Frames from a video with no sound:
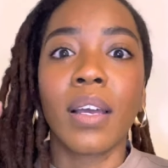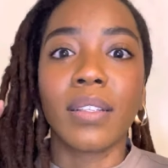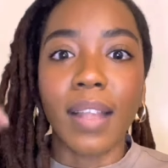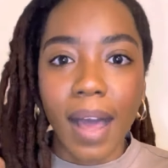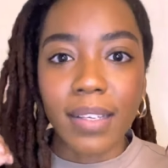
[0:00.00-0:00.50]

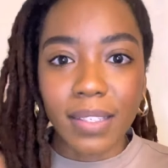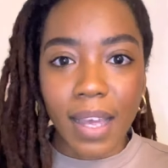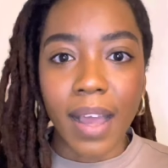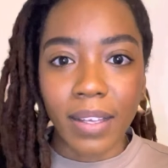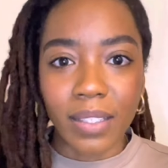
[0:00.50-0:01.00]
lock
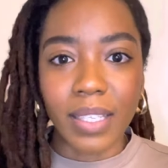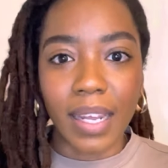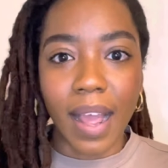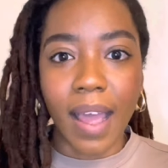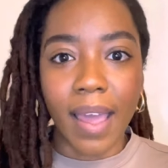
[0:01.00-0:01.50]
styles
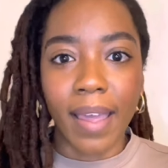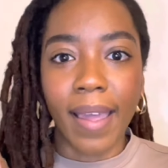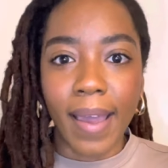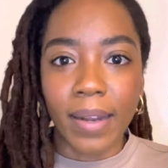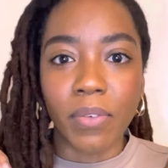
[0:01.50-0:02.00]
that I
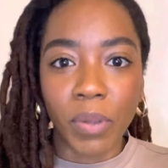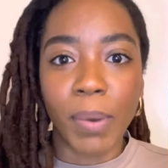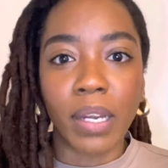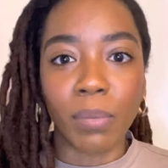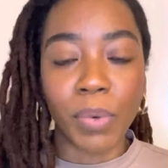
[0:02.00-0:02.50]
had everybody